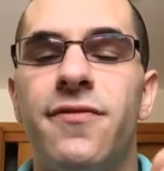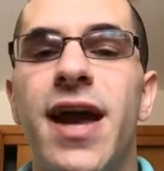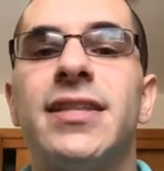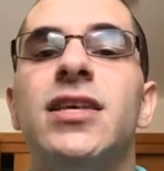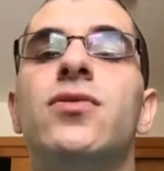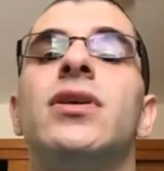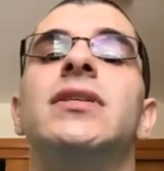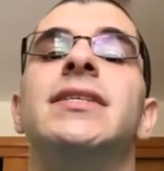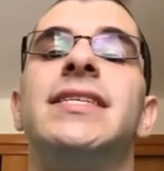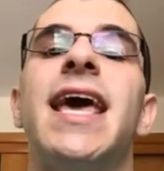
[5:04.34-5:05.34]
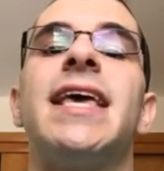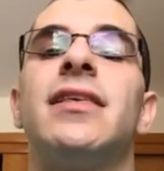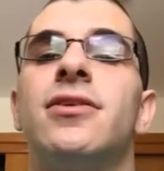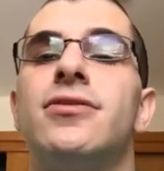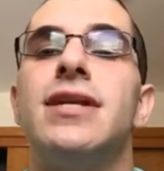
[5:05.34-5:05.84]
fact that you can say
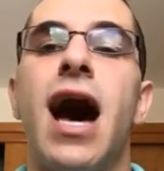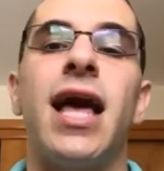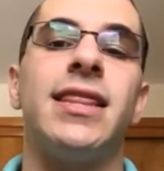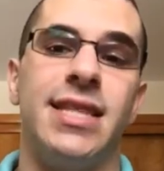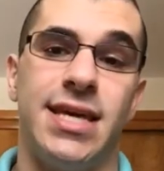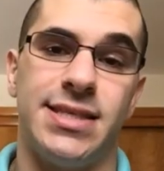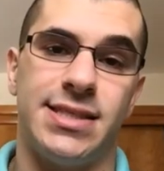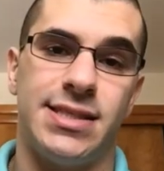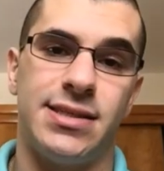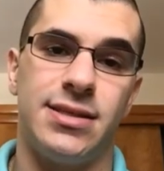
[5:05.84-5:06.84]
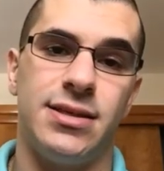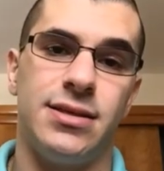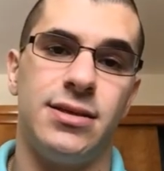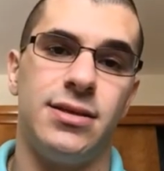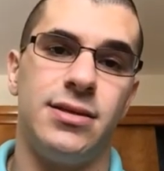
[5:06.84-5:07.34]
that they're not this
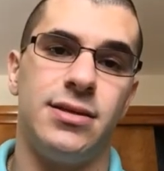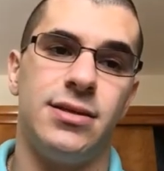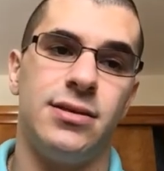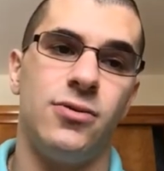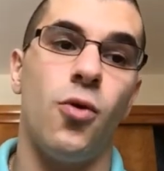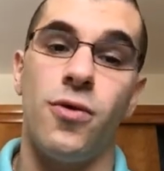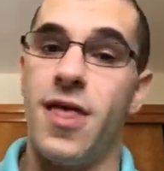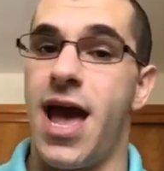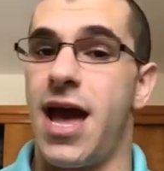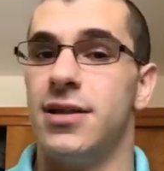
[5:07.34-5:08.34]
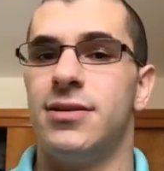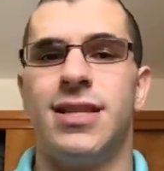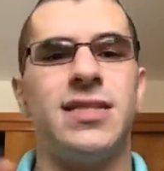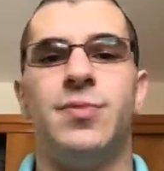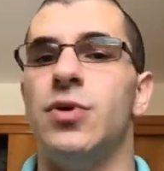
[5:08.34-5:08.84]
or that,
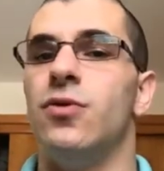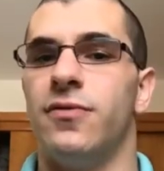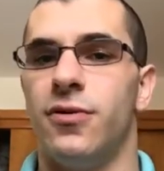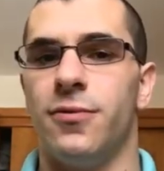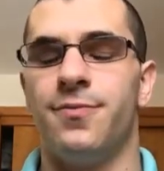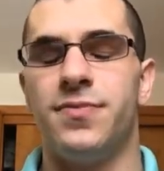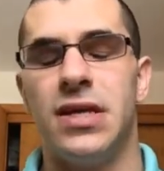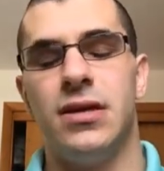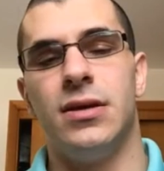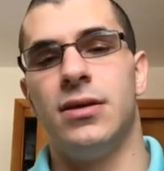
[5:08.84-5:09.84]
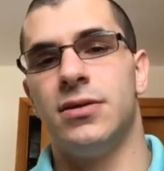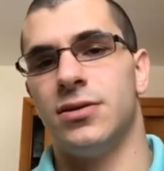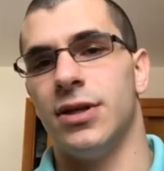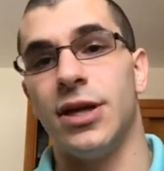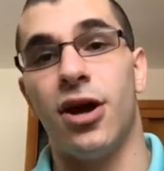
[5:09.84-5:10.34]
that's beautiful.
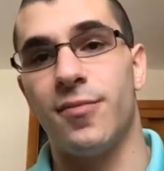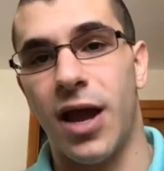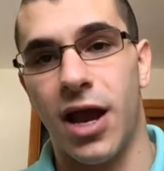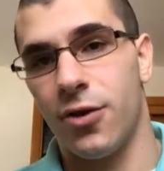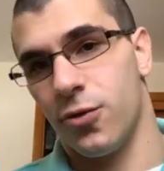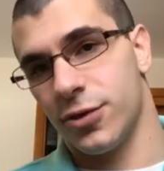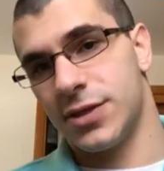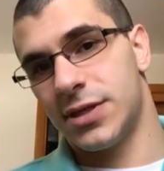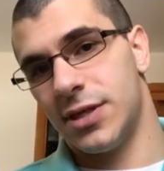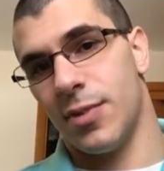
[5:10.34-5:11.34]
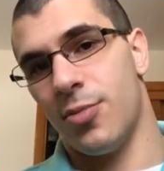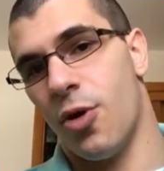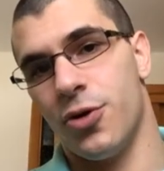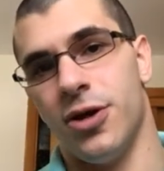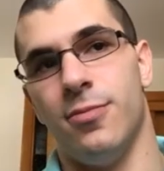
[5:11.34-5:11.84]
So to get off my high horse and my
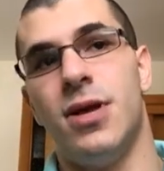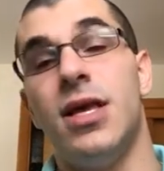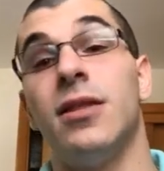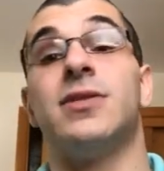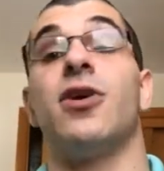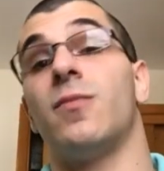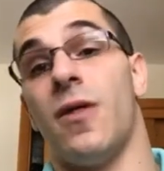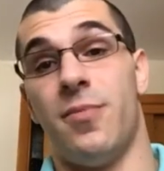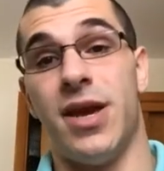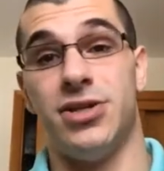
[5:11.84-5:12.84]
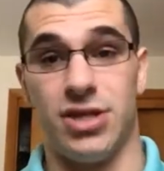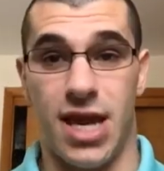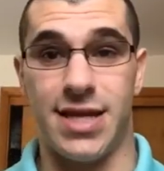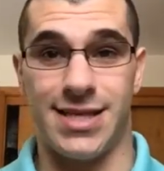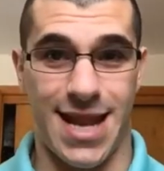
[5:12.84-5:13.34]
podium, let's talk about the patient
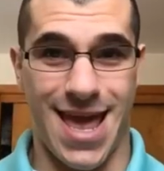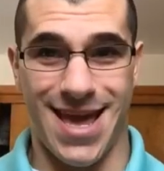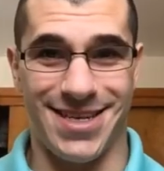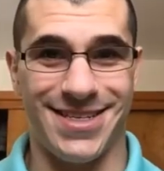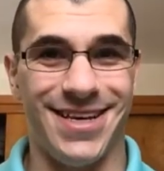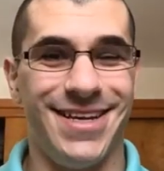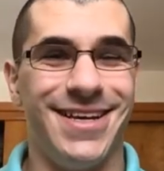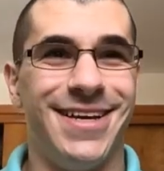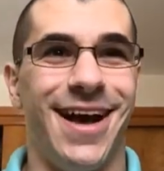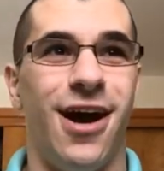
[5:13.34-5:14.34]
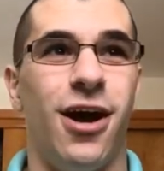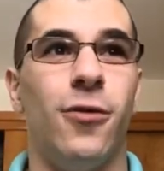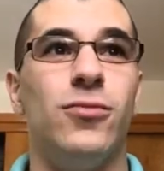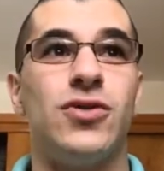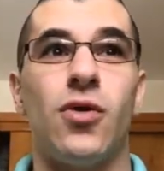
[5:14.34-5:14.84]
case at hand.
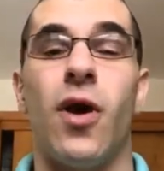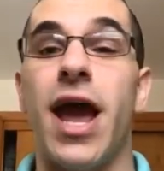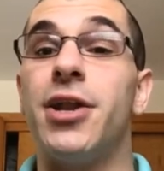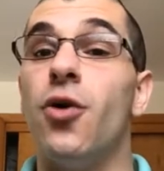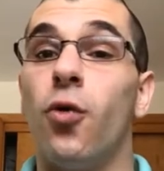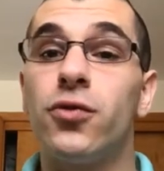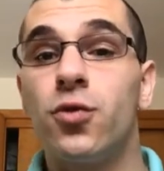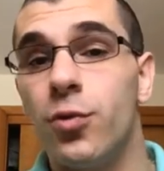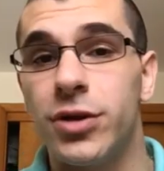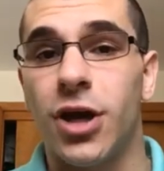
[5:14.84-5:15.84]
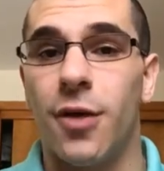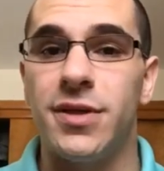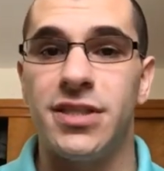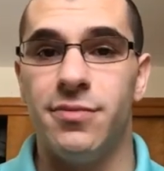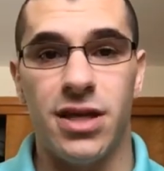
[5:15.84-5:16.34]
So I had an older woman
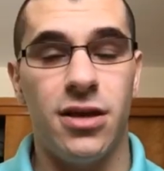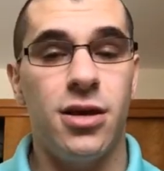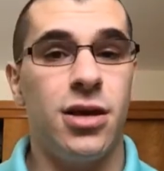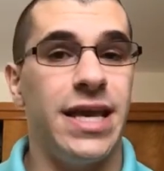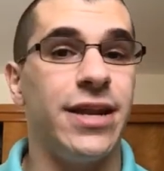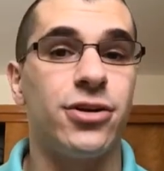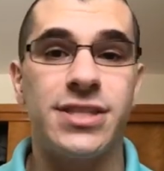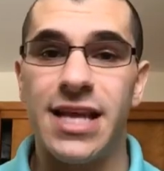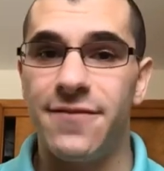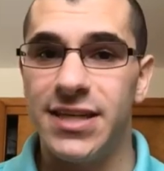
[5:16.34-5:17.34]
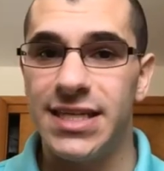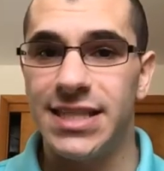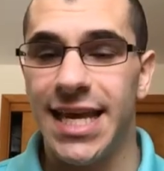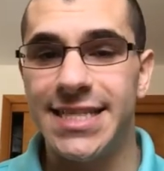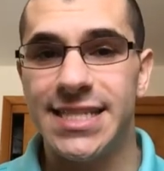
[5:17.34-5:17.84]
come into me in her
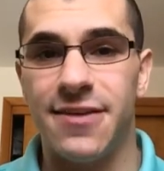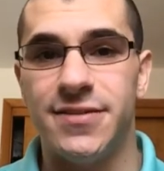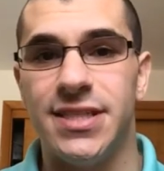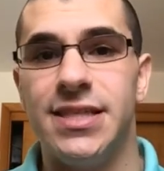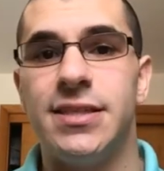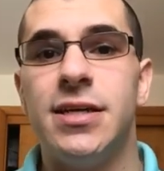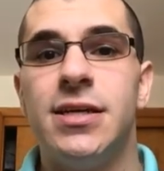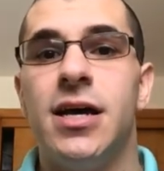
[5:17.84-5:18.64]
70s, late 70s,